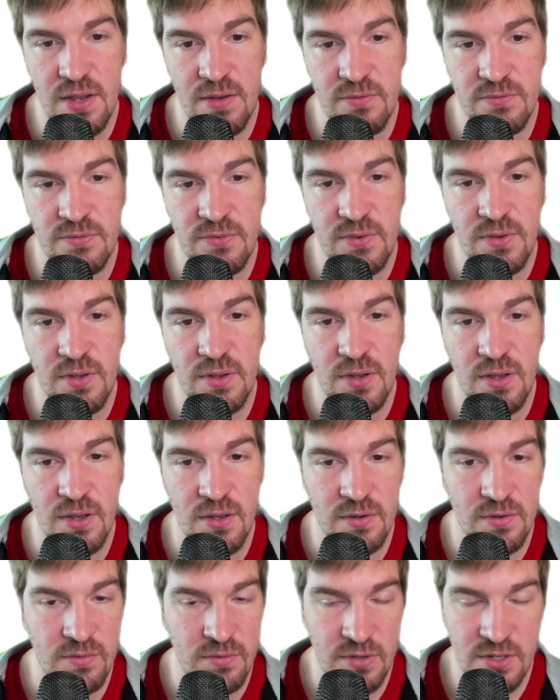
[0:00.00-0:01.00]

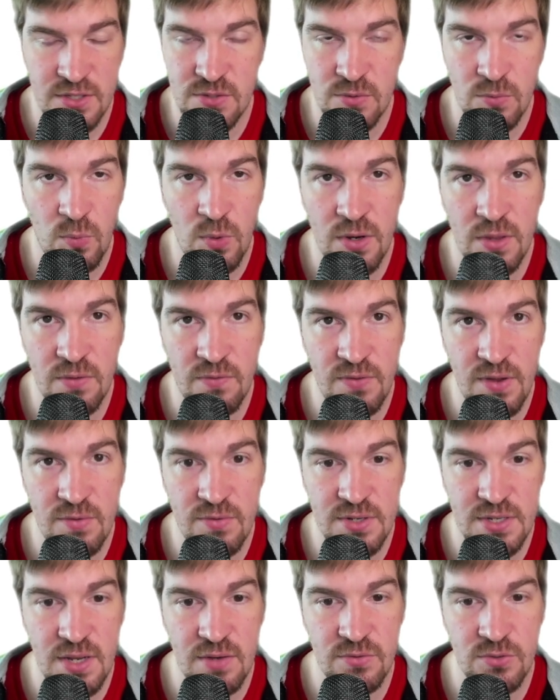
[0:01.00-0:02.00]
it's one of the
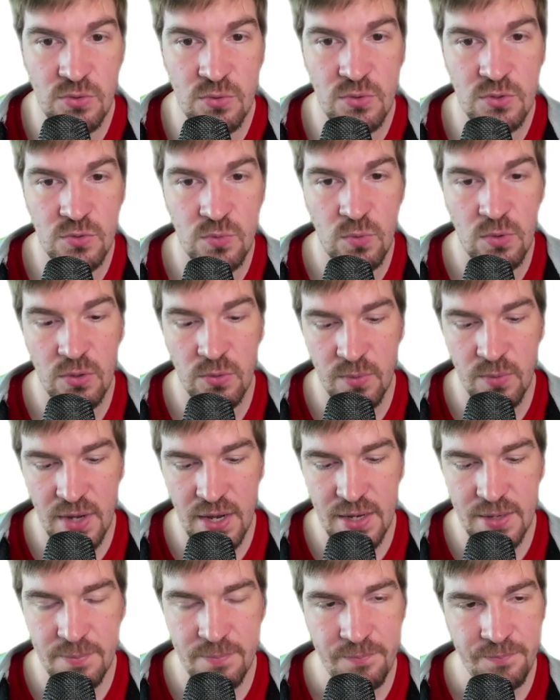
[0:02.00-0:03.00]
favorite dev tools
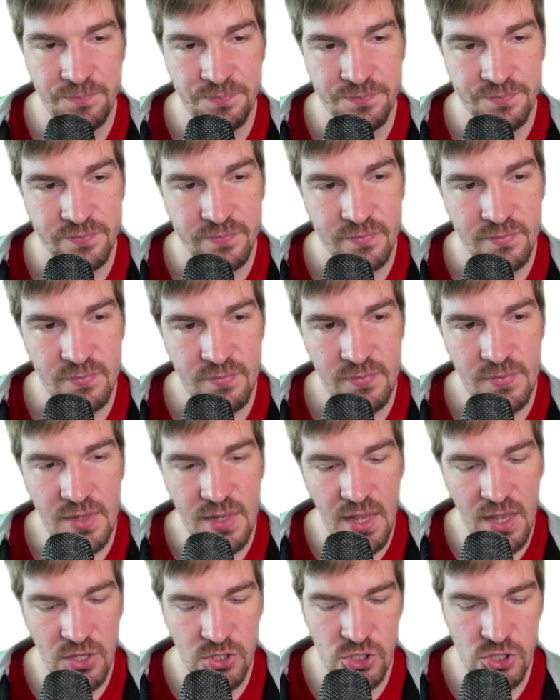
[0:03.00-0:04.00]
worldwide.
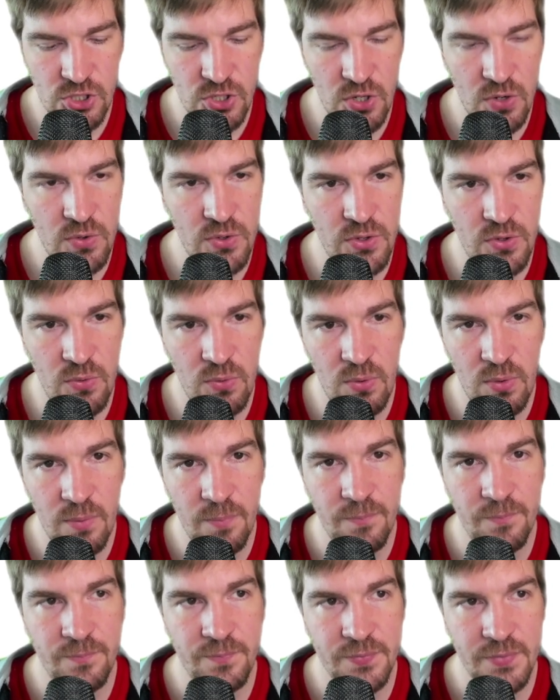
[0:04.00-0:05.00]
I'll show
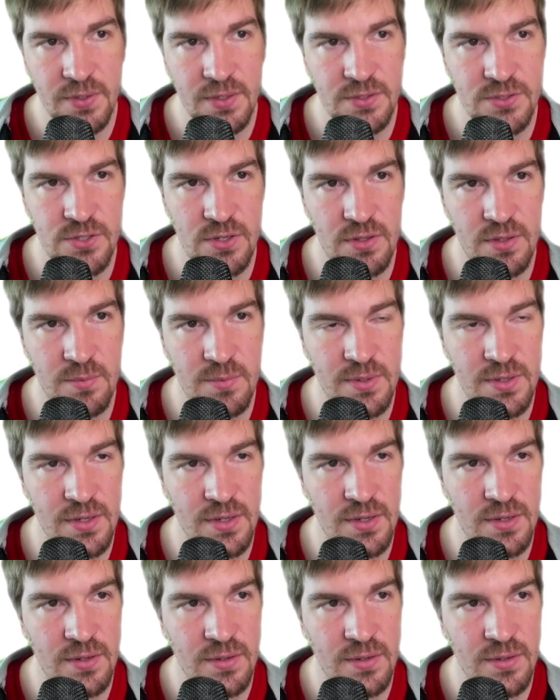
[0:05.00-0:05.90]
you. So